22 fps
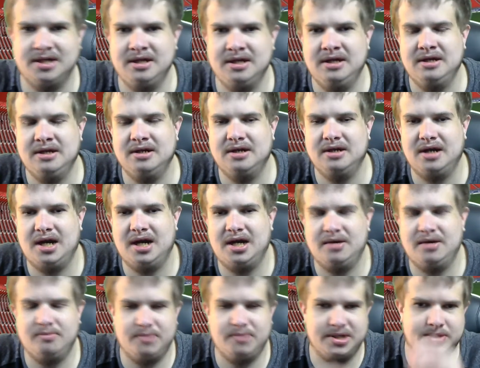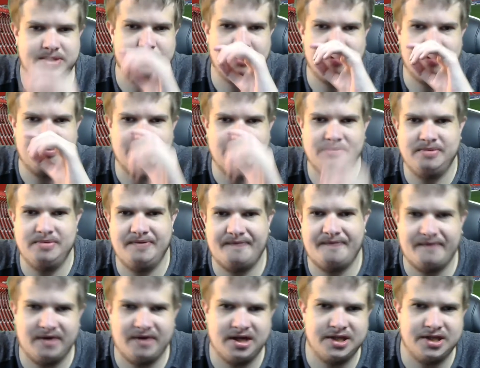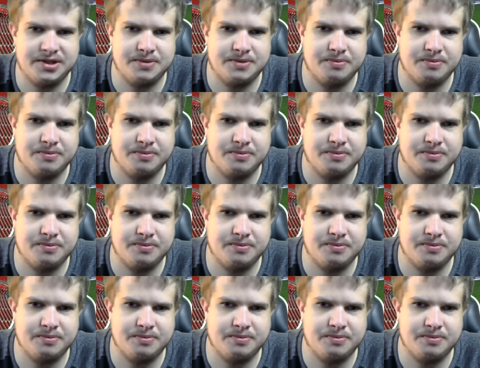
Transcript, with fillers: um, which will put them in third spot.